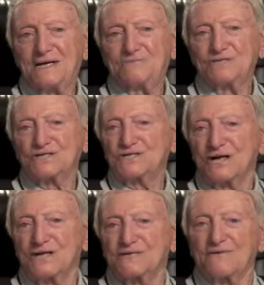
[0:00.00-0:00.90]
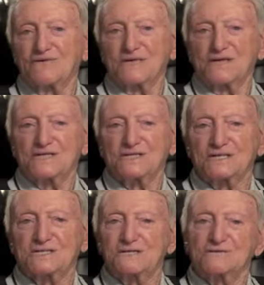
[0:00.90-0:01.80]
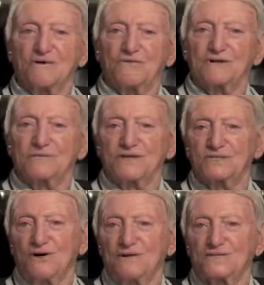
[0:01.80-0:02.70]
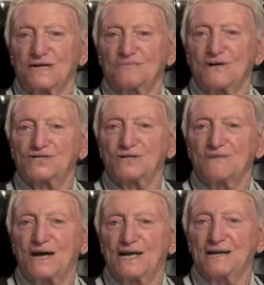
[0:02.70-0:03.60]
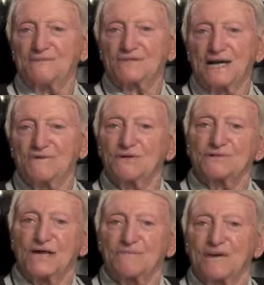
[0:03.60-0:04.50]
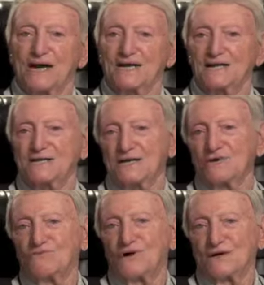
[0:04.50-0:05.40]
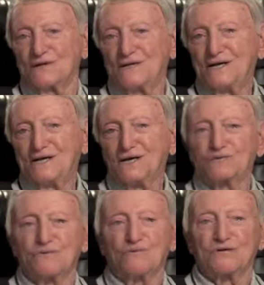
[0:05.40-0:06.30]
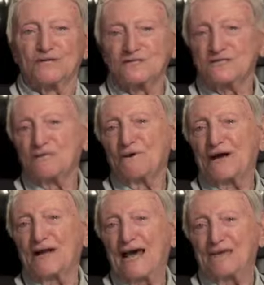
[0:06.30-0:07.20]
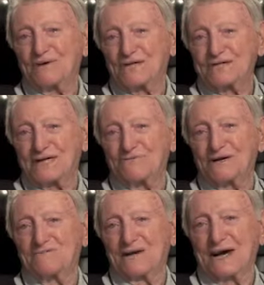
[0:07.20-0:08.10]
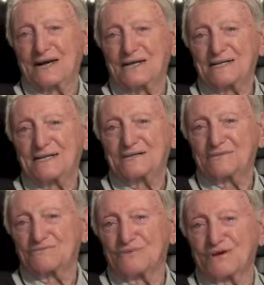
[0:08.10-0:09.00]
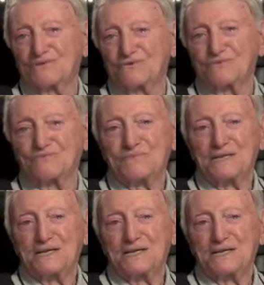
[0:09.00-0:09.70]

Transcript: He was in charge of everything. He says, go over to mess hall and tell mention my name and tell them you'll take back anything you want. Because we were sleeping on hammocks on the way back. Yeah. A big group.